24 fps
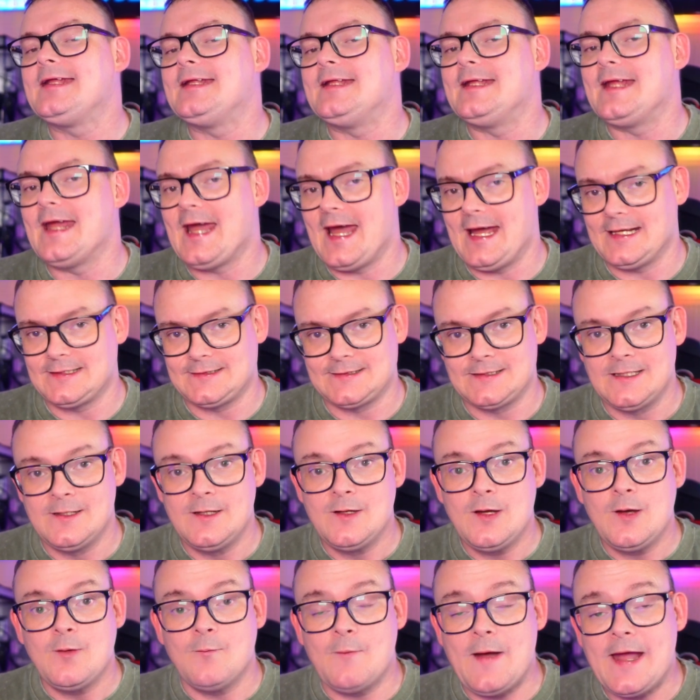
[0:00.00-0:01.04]
yes,
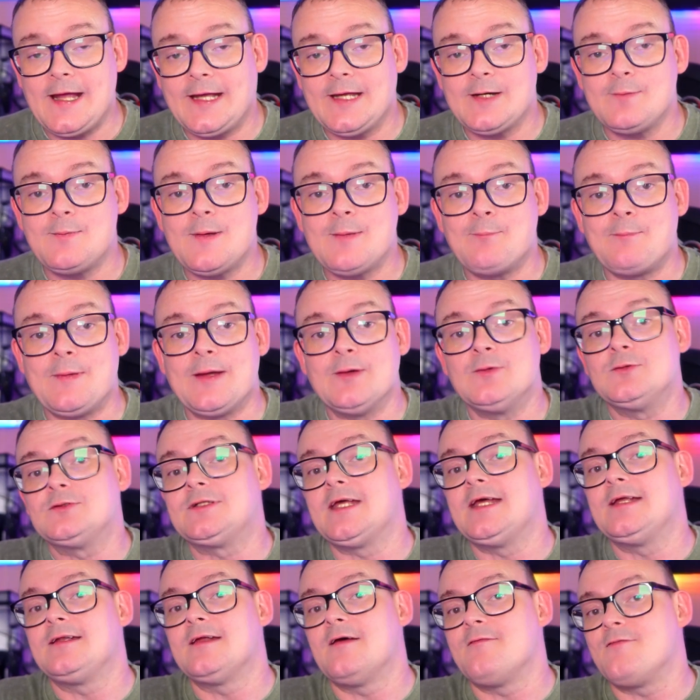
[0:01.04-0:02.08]
we're going to be
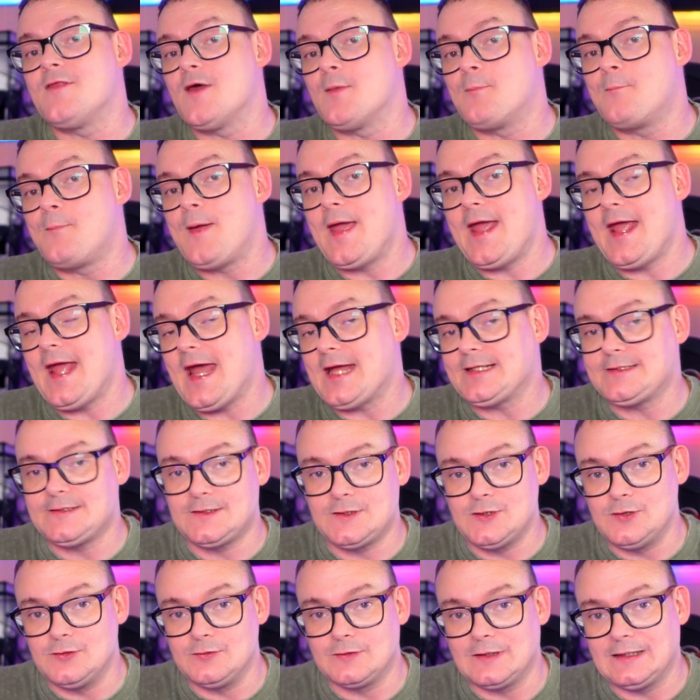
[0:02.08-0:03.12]
building the
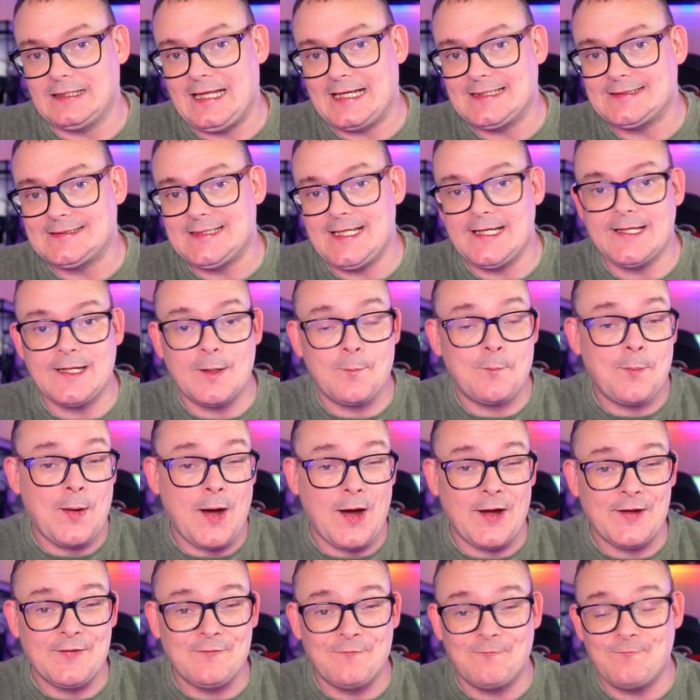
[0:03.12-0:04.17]
PS2 Classic
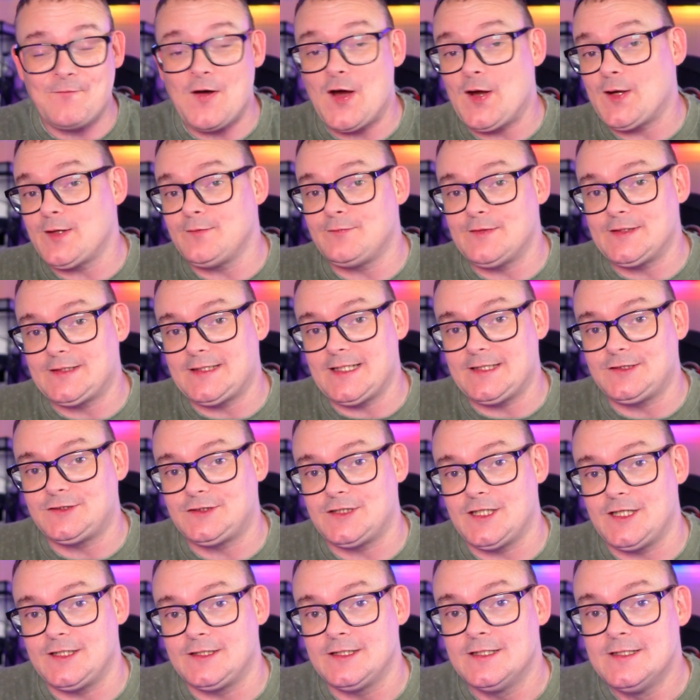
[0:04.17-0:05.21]
Pi 5
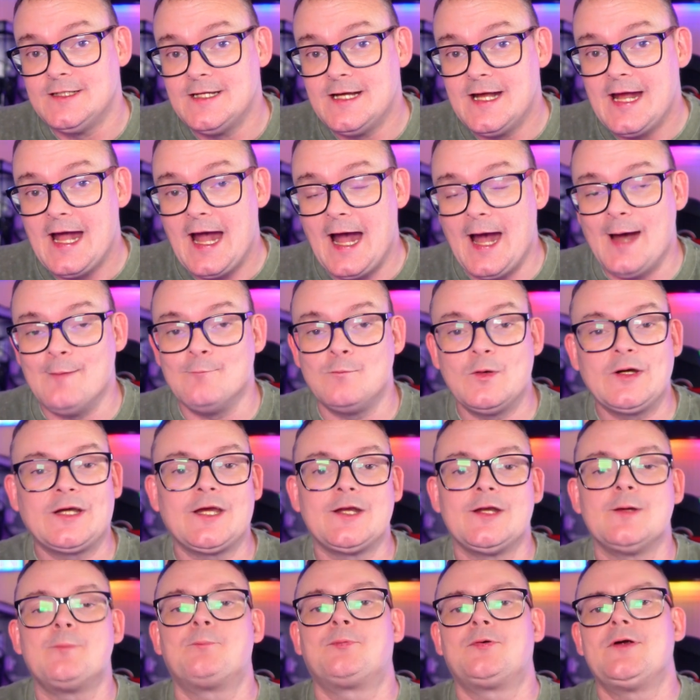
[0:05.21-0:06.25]
edition and we're
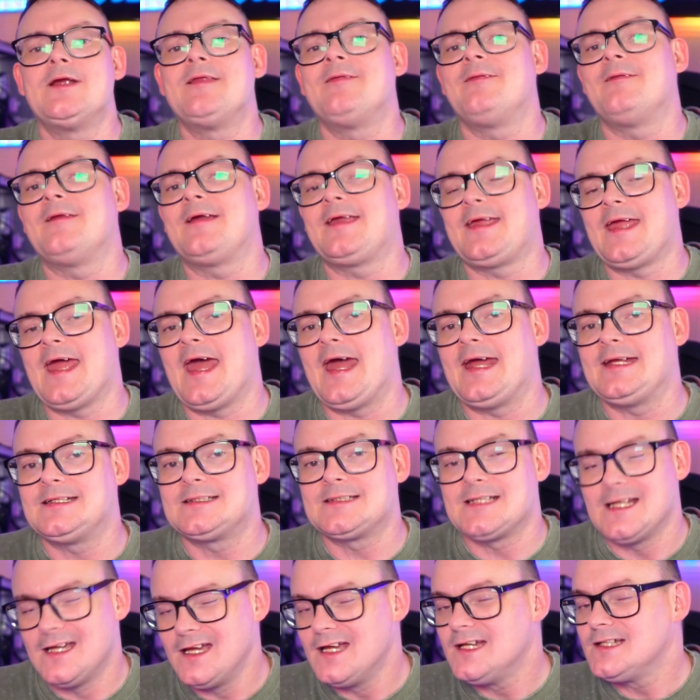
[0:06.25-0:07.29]
going to print the
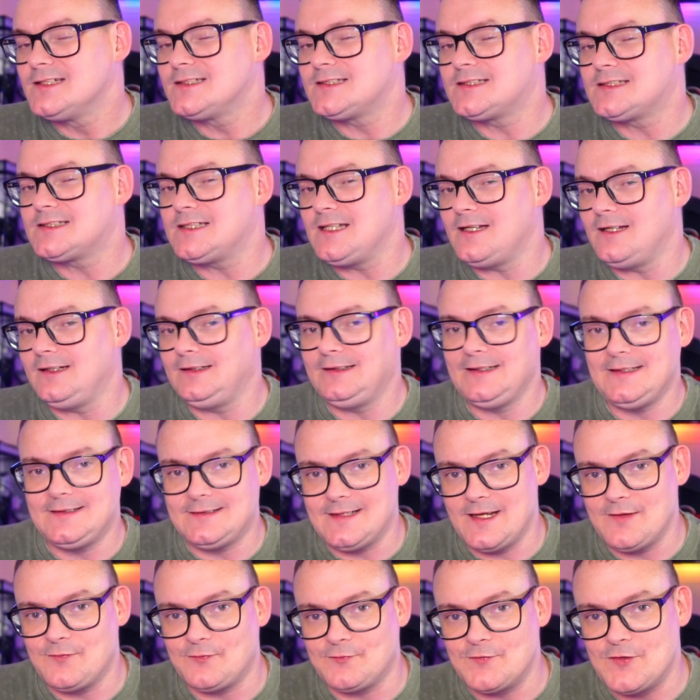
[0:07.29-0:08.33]
case slightly
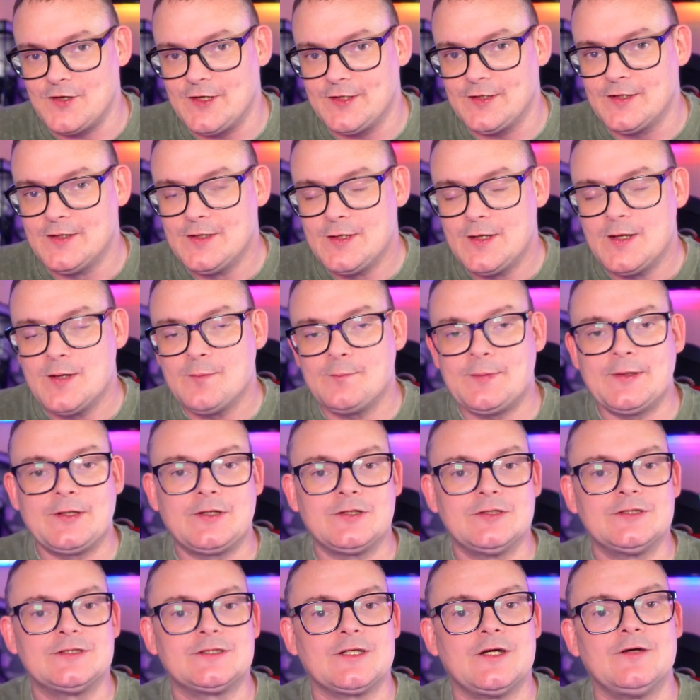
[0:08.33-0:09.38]
different
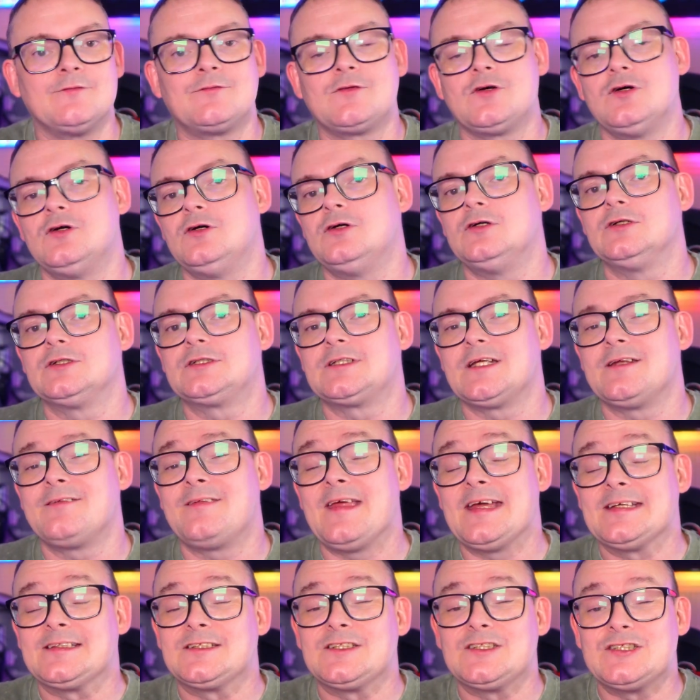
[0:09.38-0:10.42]
because of course
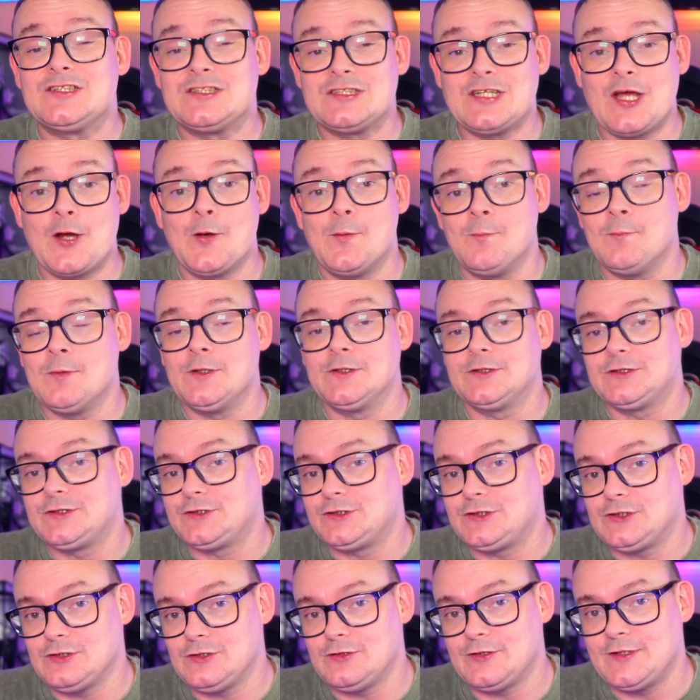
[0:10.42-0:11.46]
there's so much
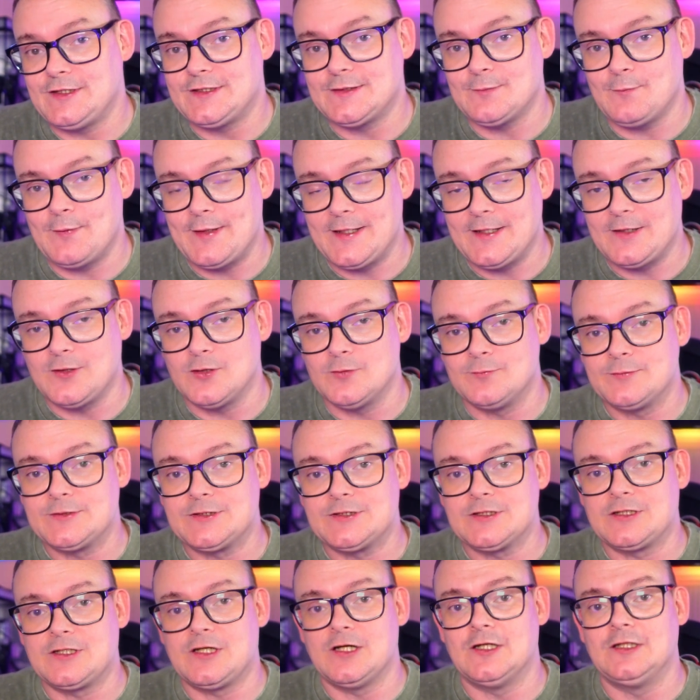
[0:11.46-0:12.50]
choice when it comes
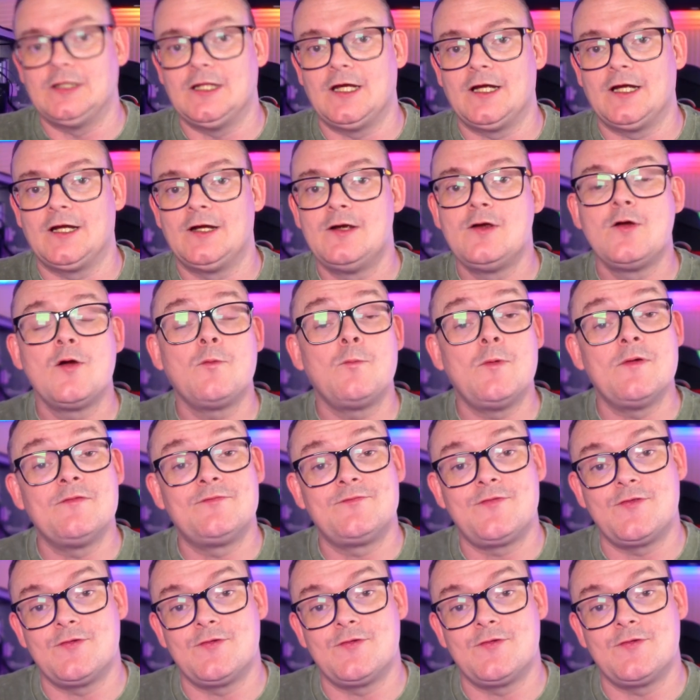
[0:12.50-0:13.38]
to colour with